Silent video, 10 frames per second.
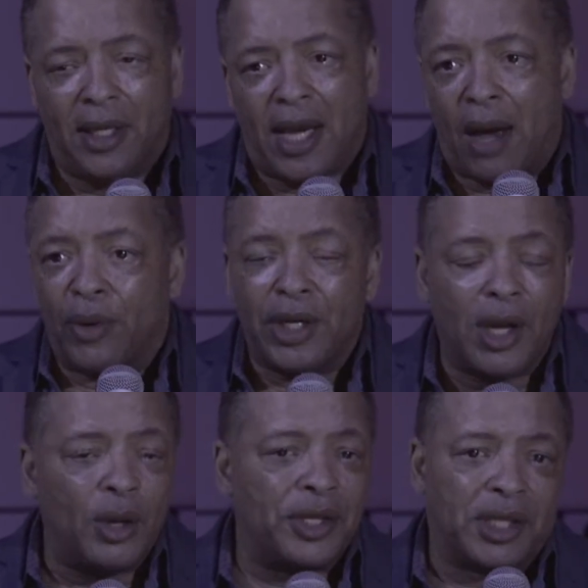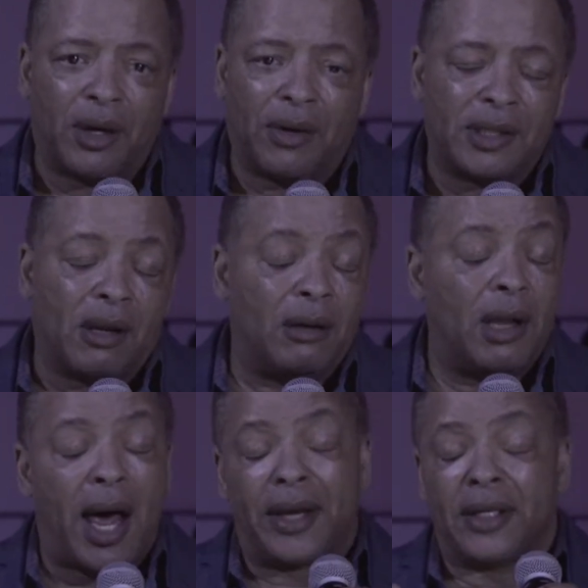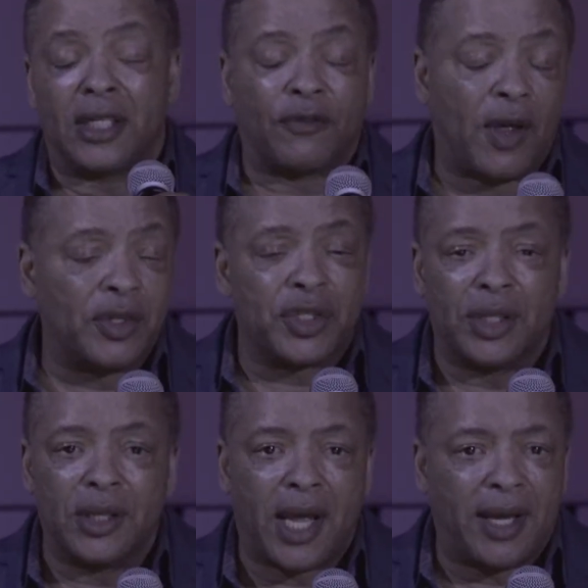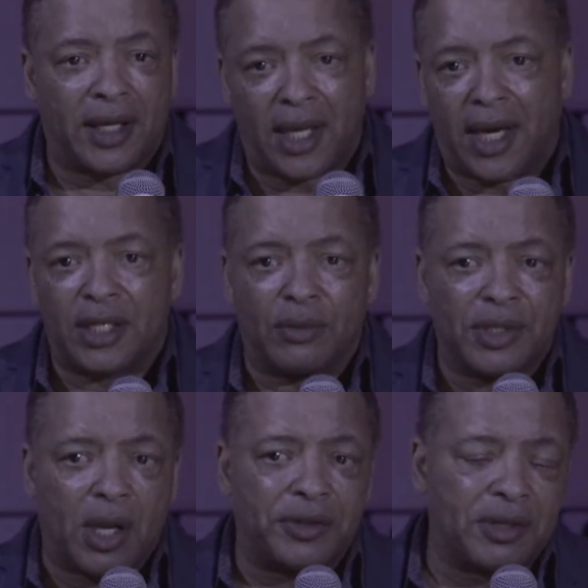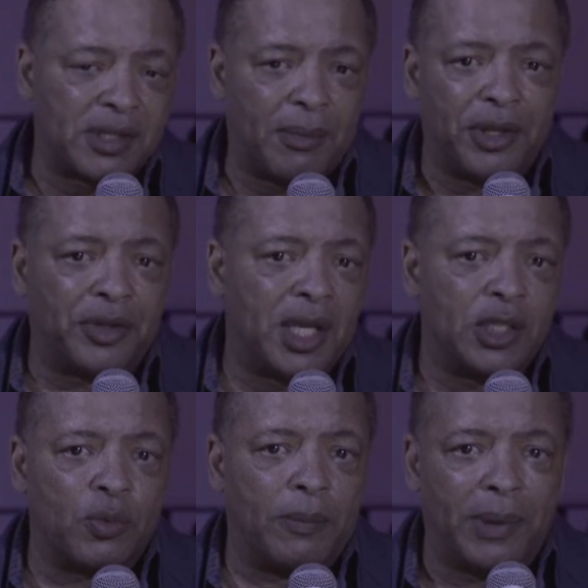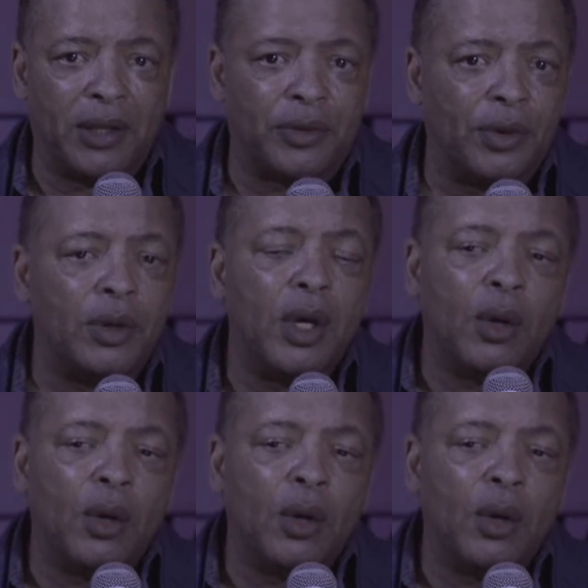Now, we know that there is a lot of dysfunction, again, as a result of some of the things we've been through.